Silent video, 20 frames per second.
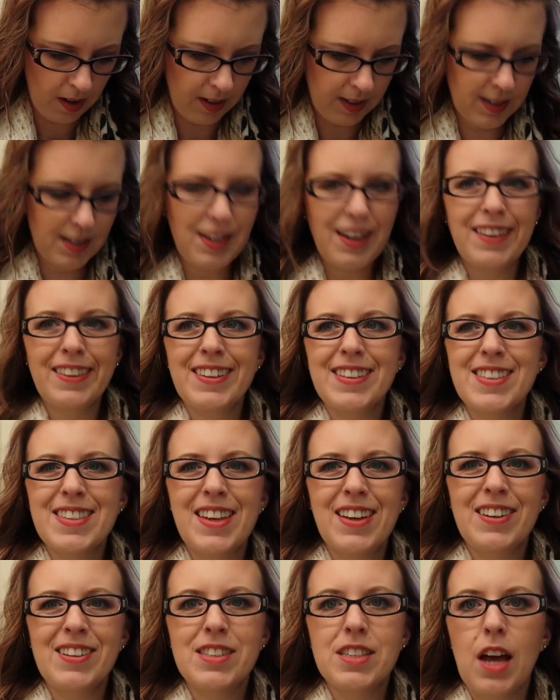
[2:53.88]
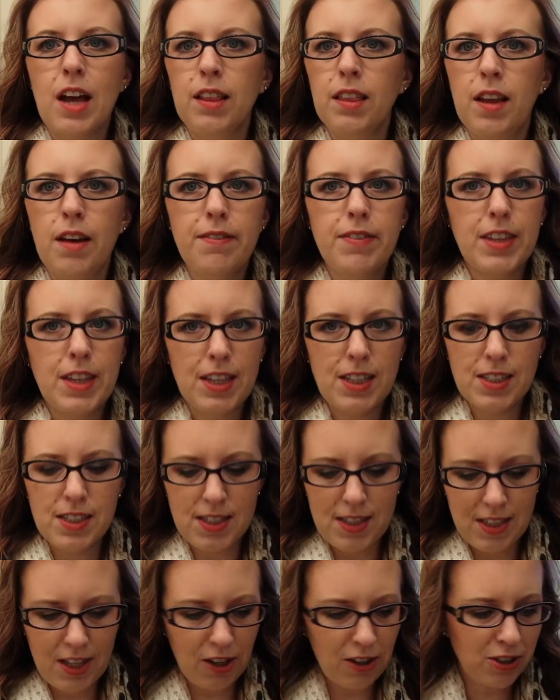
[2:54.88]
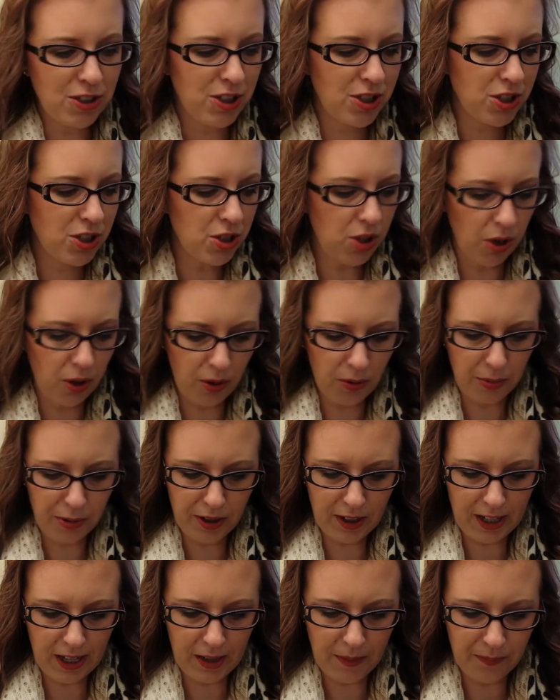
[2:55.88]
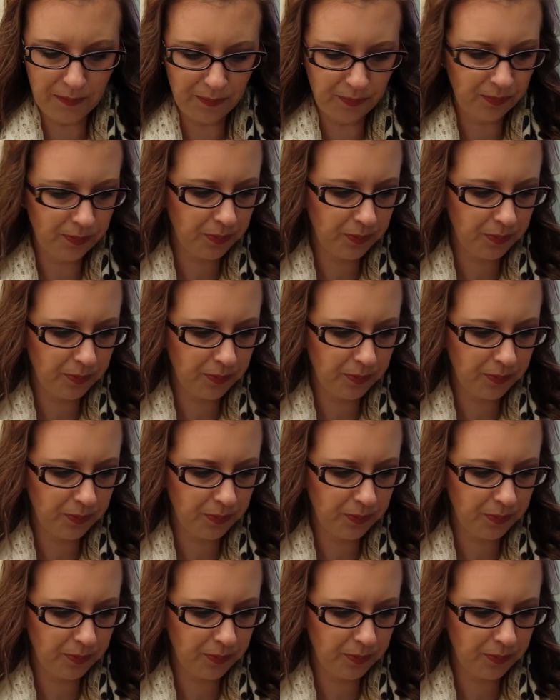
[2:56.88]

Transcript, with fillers: See how this goes. I love these. They're so pretty.